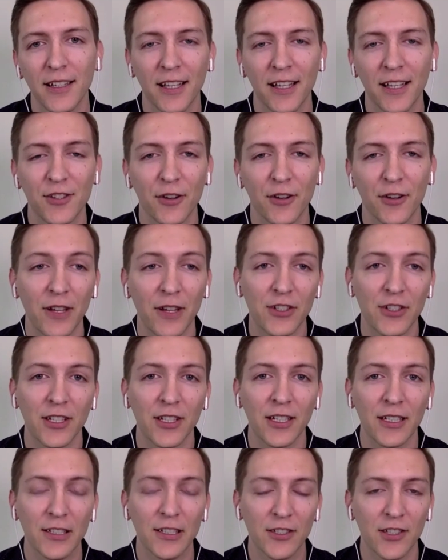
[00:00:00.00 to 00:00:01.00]
And so
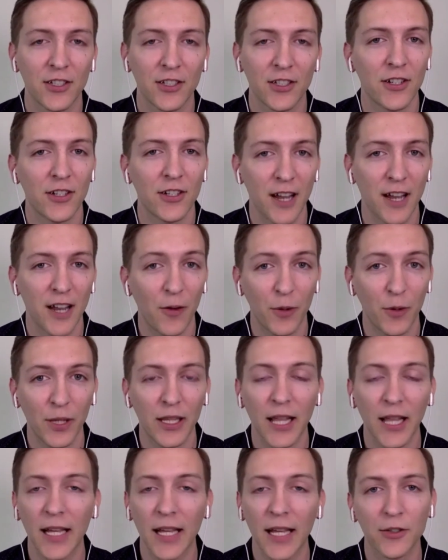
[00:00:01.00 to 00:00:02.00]
eventually, it turns out I
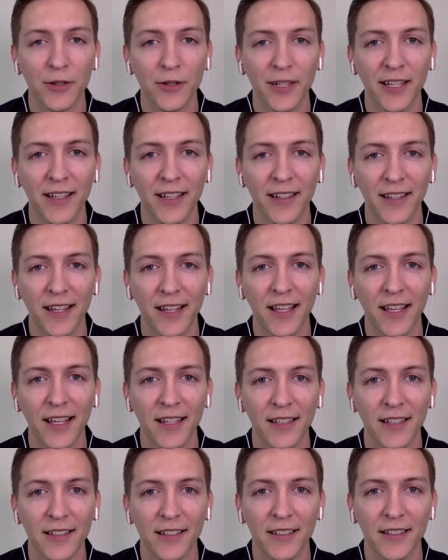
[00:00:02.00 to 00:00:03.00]
really like doing it,
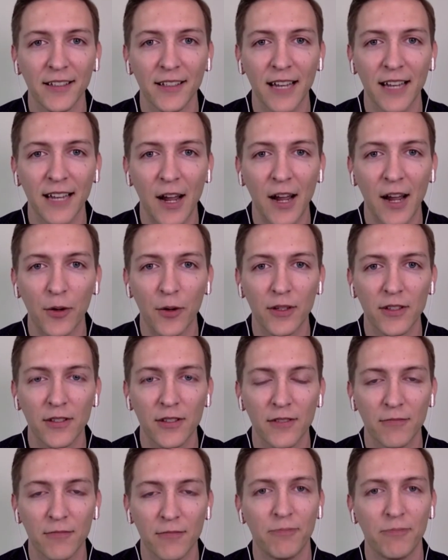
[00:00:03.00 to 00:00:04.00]
and now
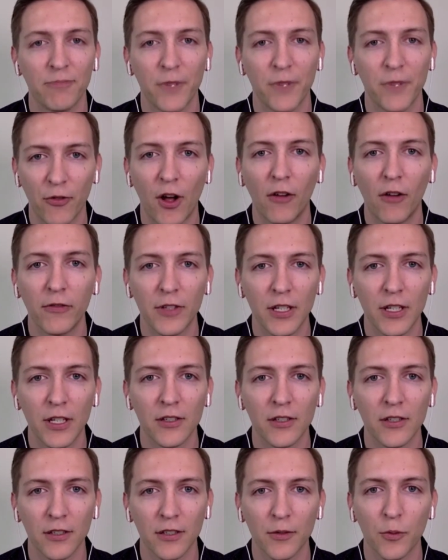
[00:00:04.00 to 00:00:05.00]
it's evolved
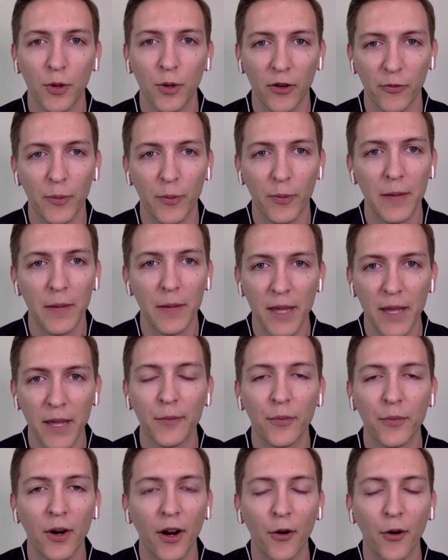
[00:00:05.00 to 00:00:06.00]
into one of my
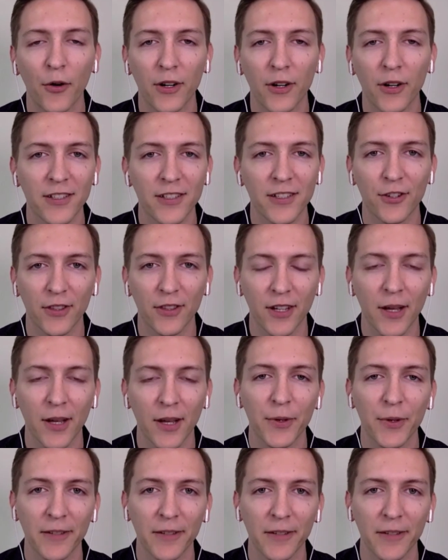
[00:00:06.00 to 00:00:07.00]
main priorities here at the
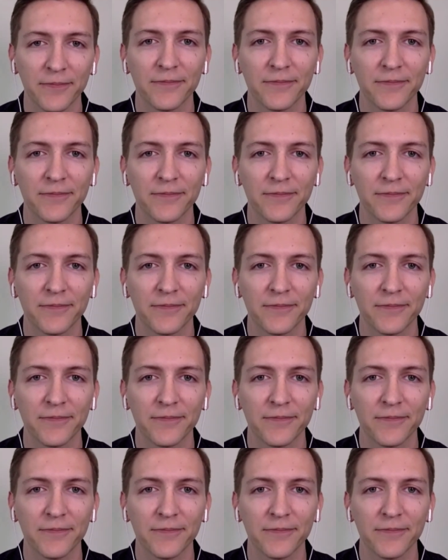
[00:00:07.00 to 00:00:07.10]
company.